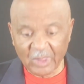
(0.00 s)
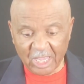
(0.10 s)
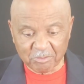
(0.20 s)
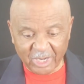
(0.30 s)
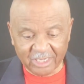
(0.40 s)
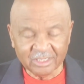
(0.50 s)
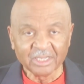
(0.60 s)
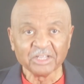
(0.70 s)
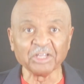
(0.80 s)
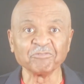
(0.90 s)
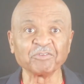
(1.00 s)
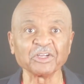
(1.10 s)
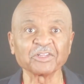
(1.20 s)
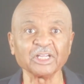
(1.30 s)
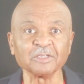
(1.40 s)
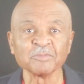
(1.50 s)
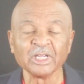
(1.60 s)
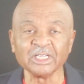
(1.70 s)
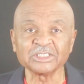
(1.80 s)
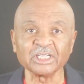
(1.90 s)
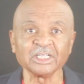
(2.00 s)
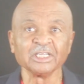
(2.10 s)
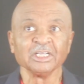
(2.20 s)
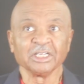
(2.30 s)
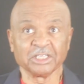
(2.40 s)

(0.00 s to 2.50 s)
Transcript: Amen? Then fifthly, listen,